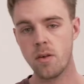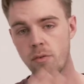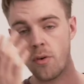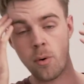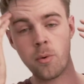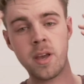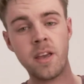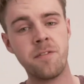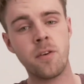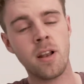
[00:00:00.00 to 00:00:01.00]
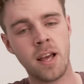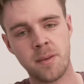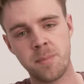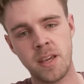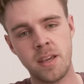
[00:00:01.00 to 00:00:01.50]
So if you're
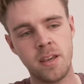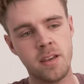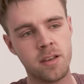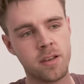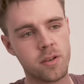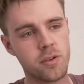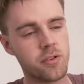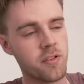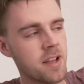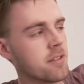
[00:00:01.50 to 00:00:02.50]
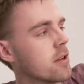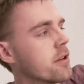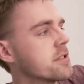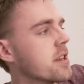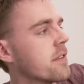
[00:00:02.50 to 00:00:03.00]
like me, you're trying to
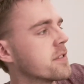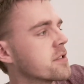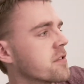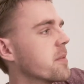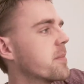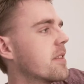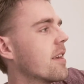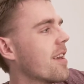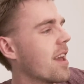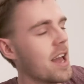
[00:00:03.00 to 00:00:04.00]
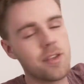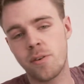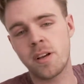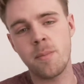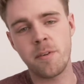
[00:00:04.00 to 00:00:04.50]
learn JavaScript and
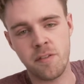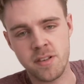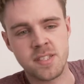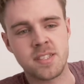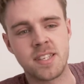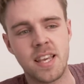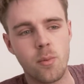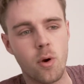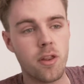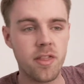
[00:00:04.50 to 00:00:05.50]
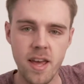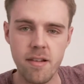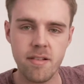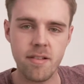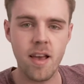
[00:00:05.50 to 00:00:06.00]
you come across this keyword
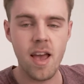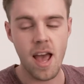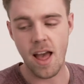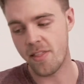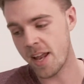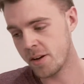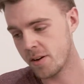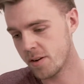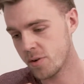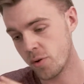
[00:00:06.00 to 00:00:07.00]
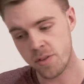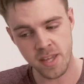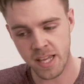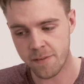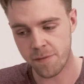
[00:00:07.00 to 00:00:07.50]
this, and then you
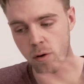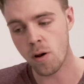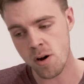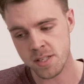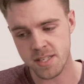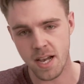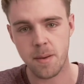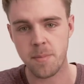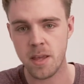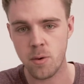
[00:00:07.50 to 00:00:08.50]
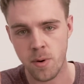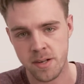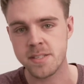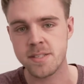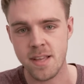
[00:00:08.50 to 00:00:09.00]
think for a long time that you
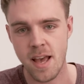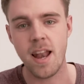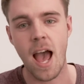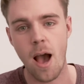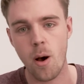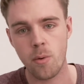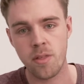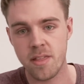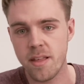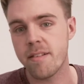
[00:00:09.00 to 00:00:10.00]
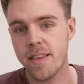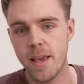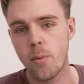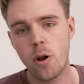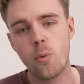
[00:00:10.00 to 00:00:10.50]
understand how the this
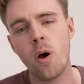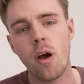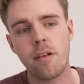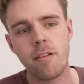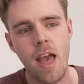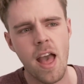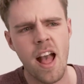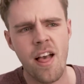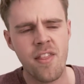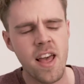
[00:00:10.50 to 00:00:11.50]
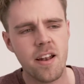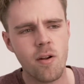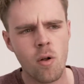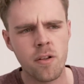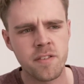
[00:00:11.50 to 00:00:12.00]
keyword works. And then
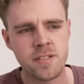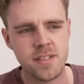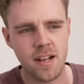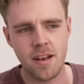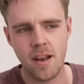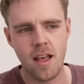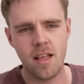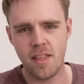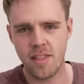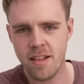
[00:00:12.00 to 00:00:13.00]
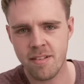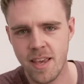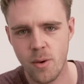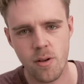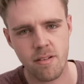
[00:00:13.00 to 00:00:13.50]
all of a sudden this
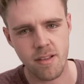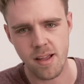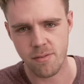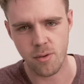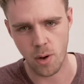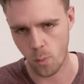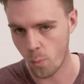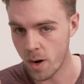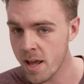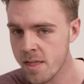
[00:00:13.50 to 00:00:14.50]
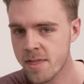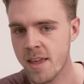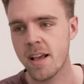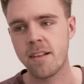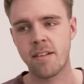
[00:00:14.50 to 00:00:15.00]
keyword starts doing weird
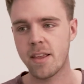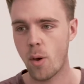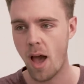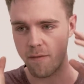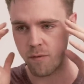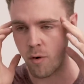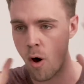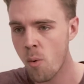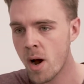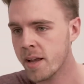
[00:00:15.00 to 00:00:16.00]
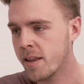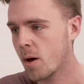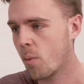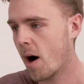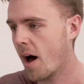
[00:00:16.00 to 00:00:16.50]
things and you have no
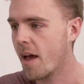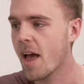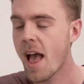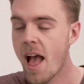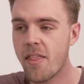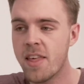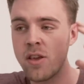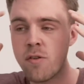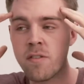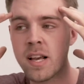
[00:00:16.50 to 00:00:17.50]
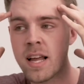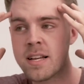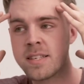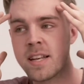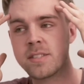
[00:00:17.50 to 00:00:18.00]
idea why. And then you
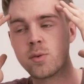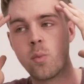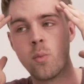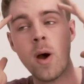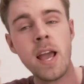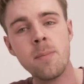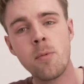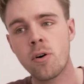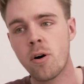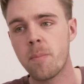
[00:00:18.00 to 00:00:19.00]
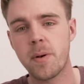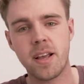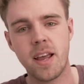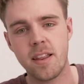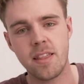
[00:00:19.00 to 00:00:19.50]
realize that it's way more
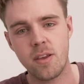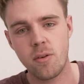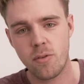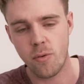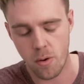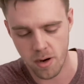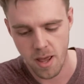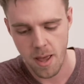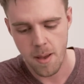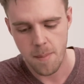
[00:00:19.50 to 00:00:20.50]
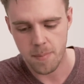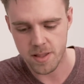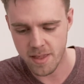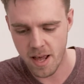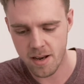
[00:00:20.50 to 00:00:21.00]
complicated than you thought.
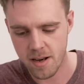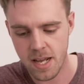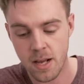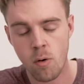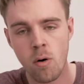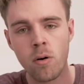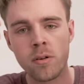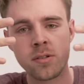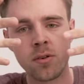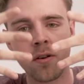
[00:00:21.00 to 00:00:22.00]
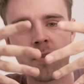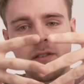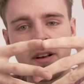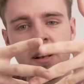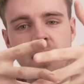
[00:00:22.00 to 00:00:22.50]
But then it all sort
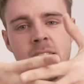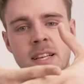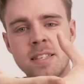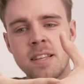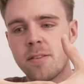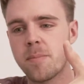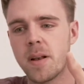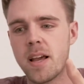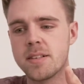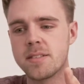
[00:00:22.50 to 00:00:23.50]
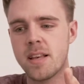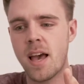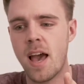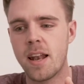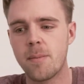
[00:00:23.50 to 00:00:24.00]
of clicks into place
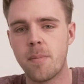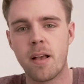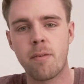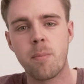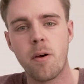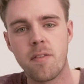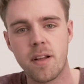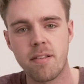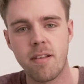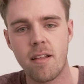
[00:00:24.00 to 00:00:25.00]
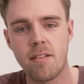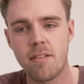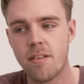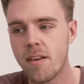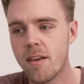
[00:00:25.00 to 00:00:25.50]
and it makes perfect sense.